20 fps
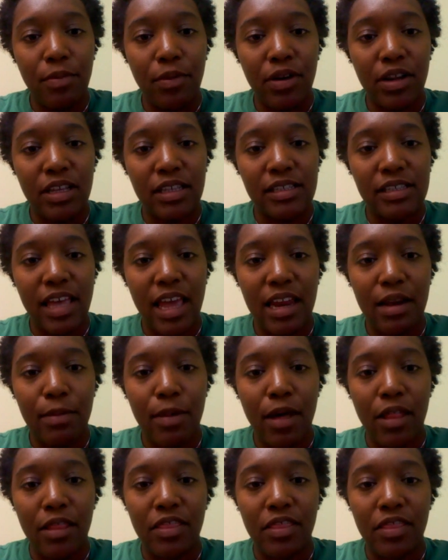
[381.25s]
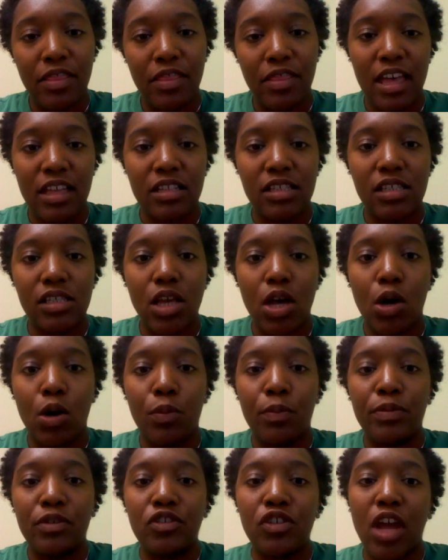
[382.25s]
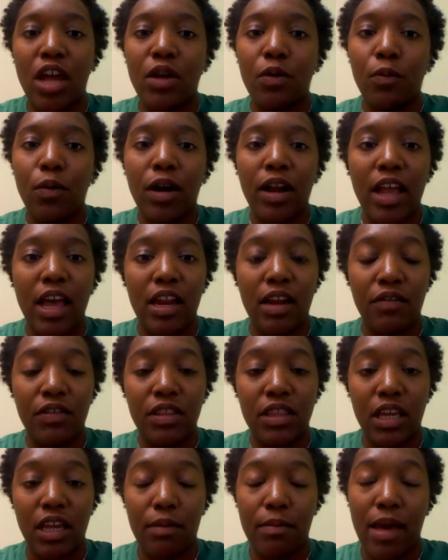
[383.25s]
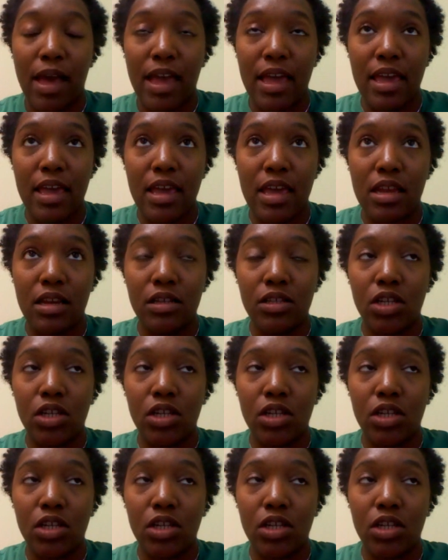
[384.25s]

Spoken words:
Pretty excited about that. So I've been trying to work out everything in my head